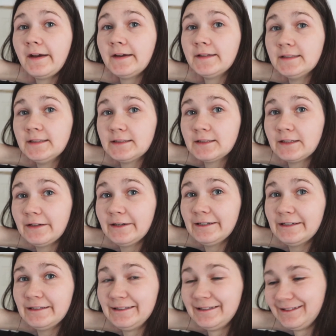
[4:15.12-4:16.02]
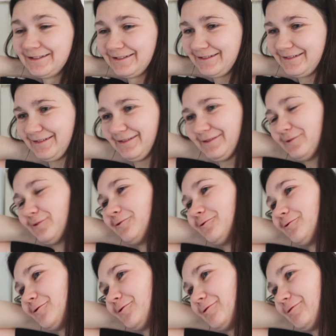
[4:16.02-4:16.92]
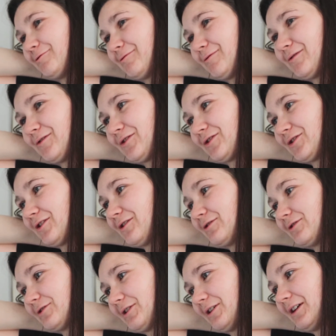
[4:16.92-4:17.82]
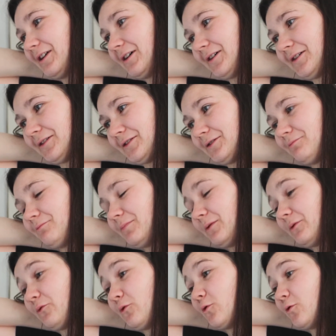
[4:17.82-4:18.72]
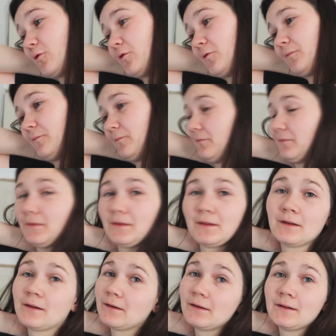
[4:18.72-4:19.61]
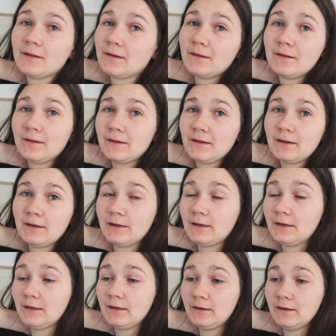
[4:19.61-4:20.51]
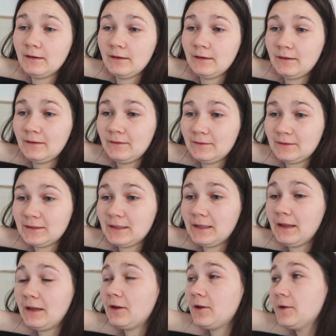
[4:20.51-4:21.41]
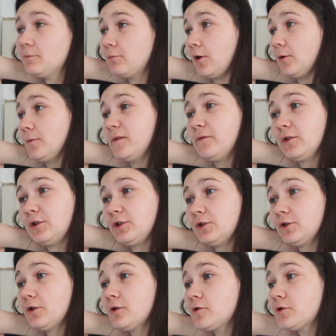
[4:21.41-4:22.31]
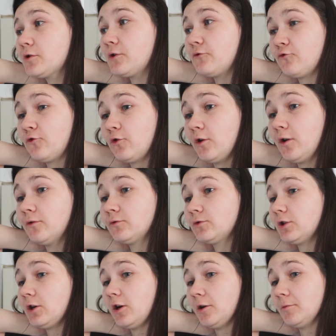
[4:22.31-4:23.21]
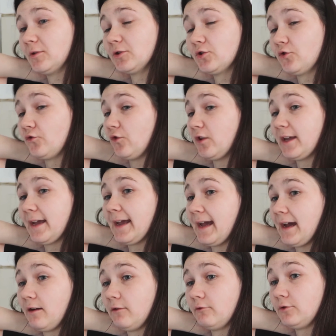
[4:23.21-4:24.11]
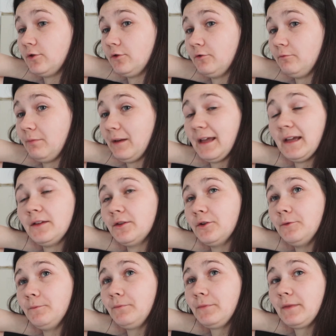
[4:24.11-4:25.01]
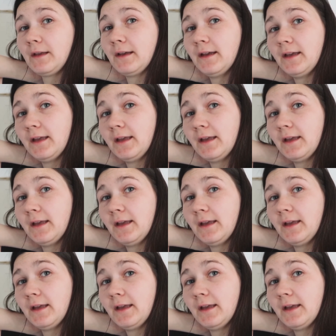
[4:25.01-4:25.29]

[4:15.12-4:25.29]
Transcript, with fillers: I need to learn all the songs I learned before. See, that's the only problem. If I don't do it for a long time, I just forget how to play them.